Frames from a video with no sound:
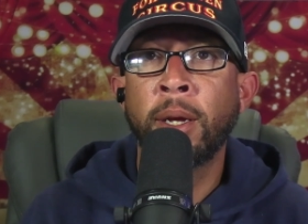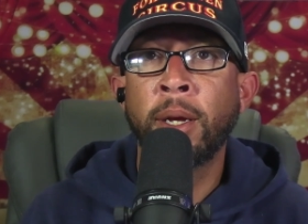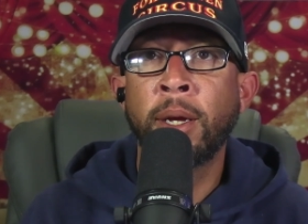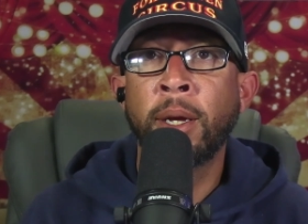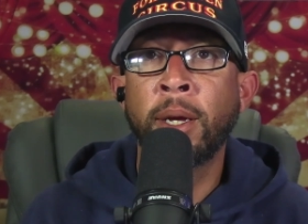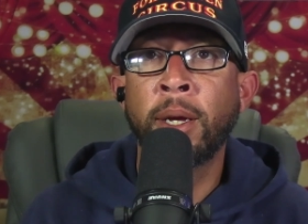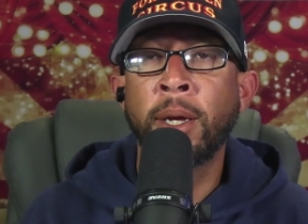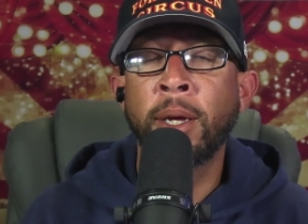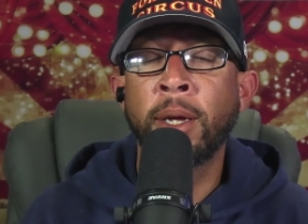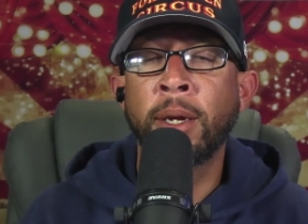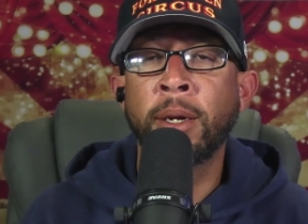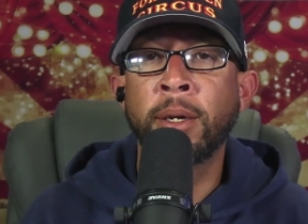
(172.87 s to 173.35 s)

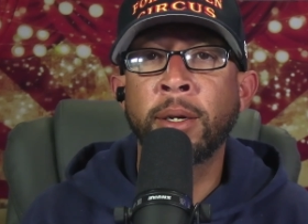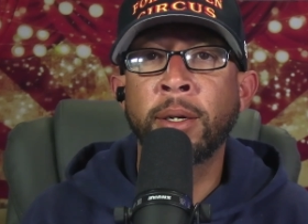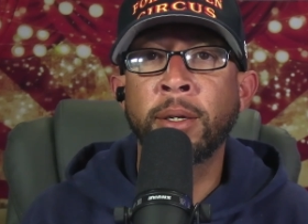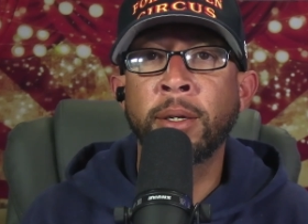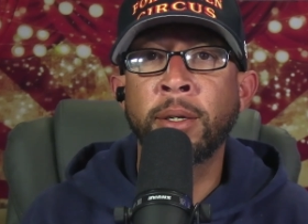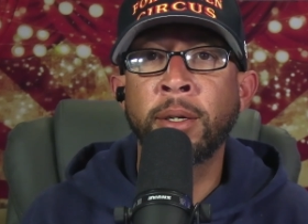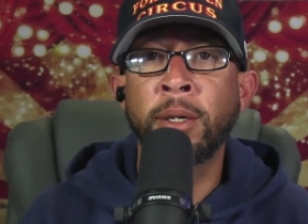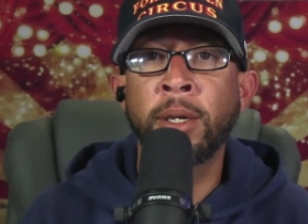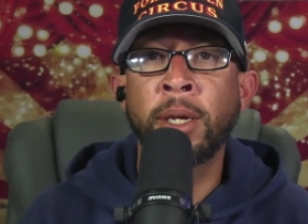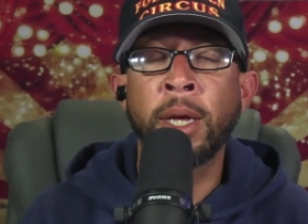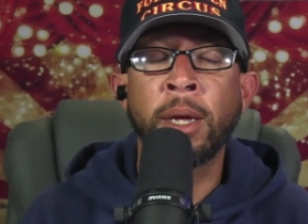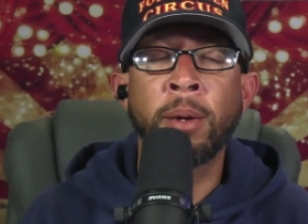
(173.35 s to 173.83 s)
and
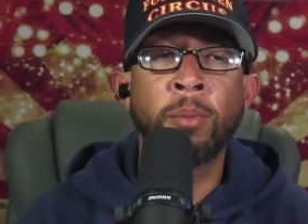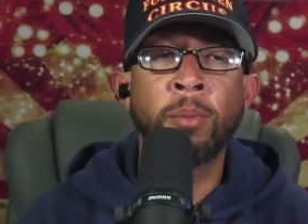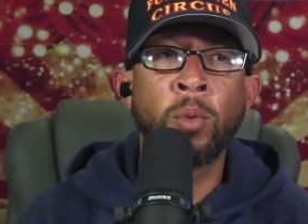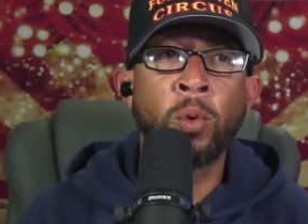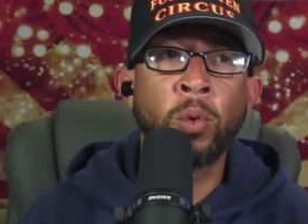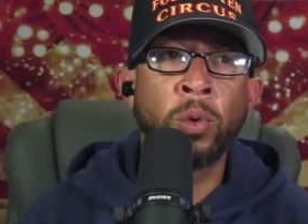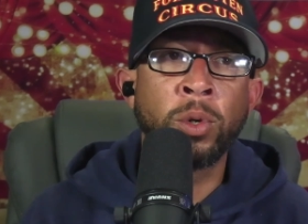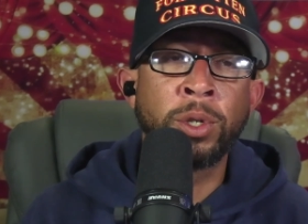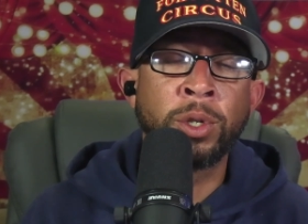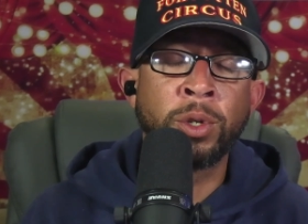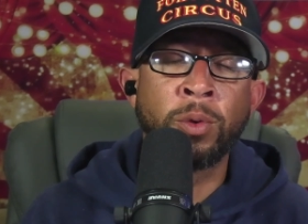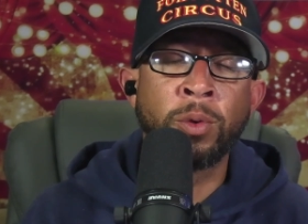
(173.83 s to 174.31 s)
you got
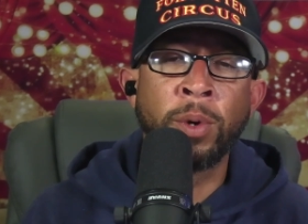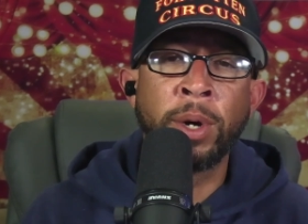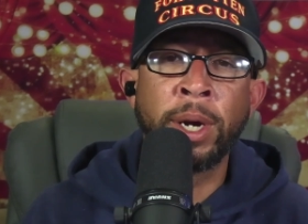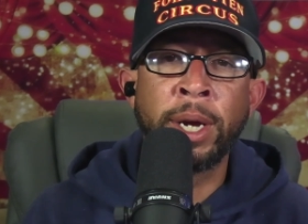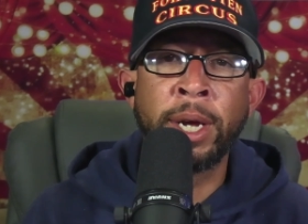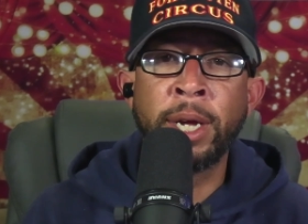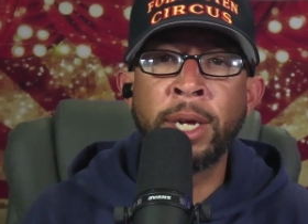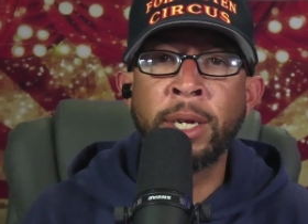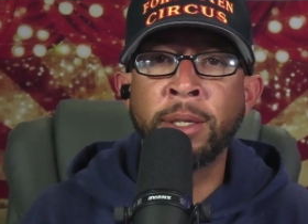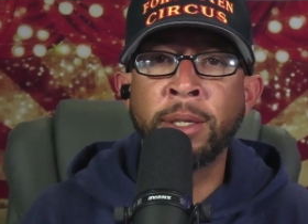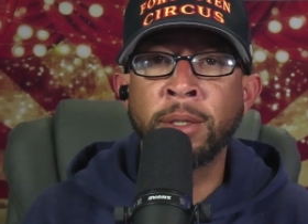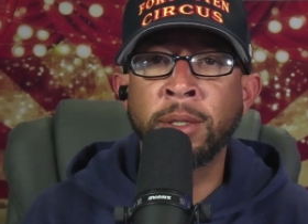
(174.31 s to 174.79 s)
more
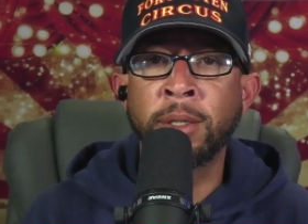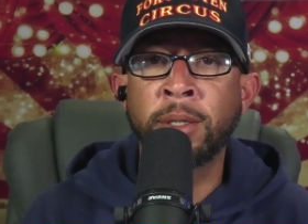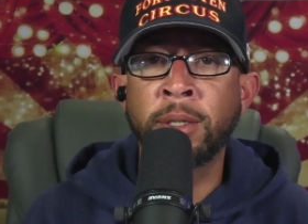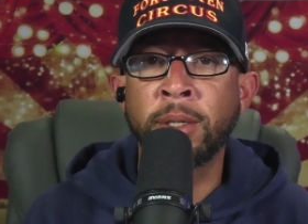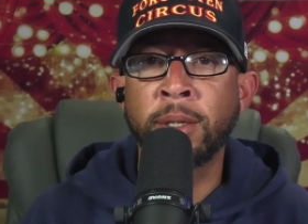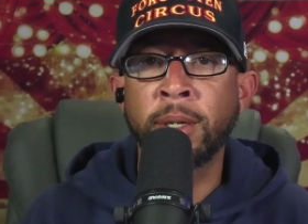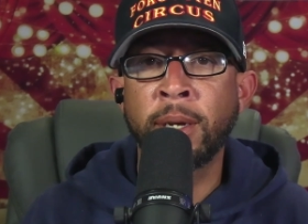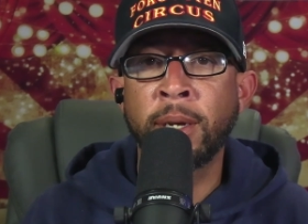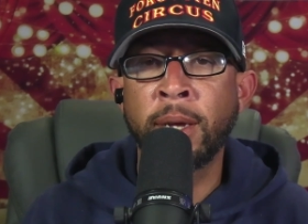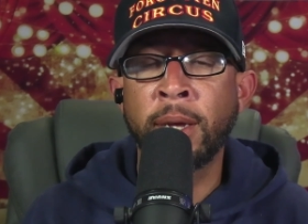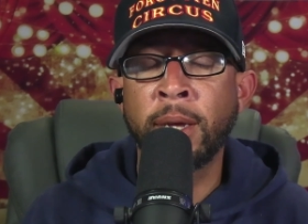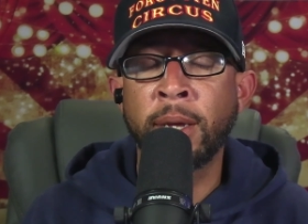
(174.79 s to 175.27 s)
screens,
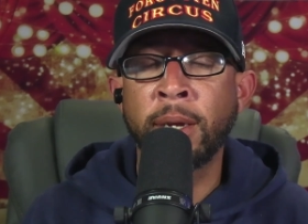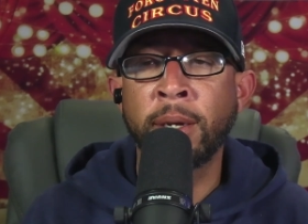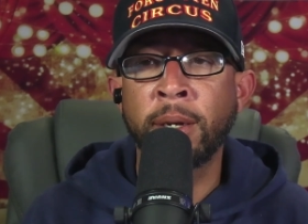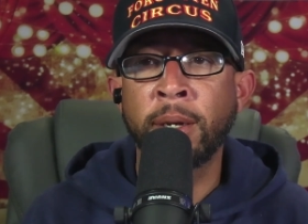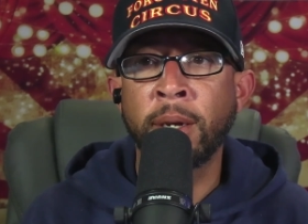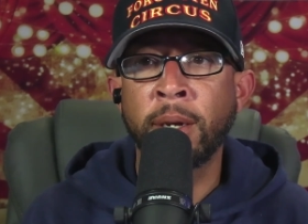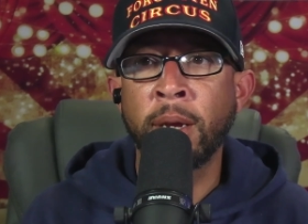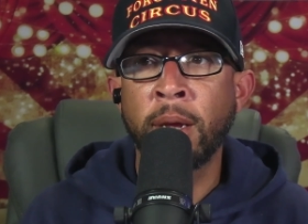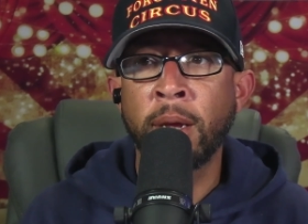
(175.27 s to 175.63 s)
and